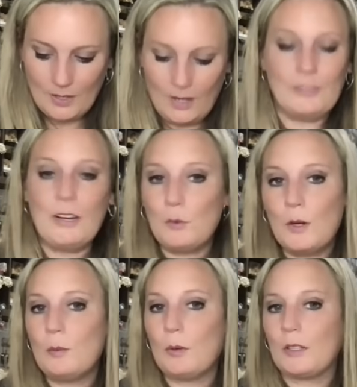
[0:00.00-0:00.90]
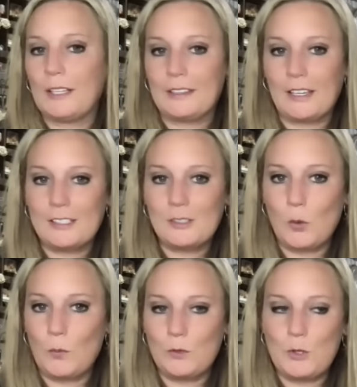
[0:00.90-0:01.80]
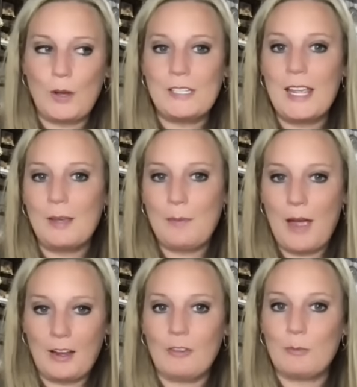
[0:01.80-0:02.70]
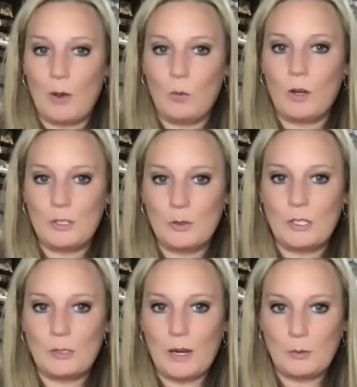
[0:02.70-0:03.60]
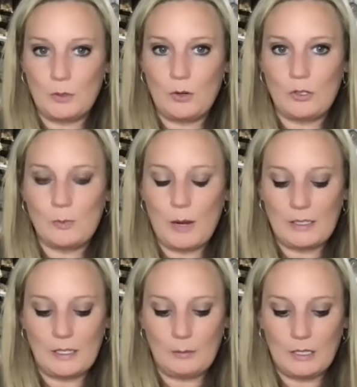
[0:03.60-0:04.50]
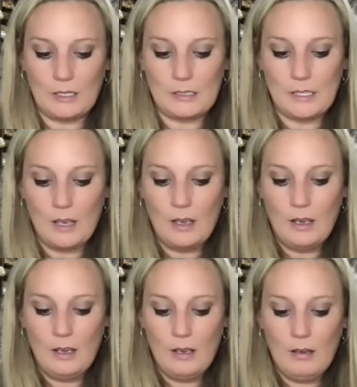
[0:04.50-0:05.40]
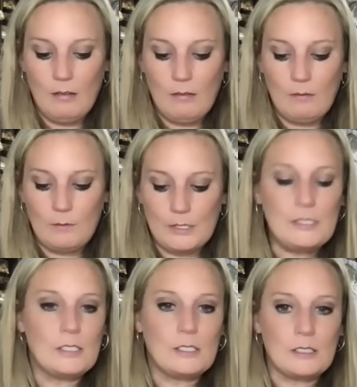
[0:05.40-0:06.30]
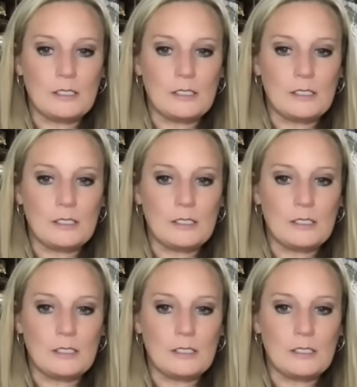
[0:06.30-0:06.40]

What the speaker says: I've never read a book like this. So I take it back of my what to expect when you're expecting, because this is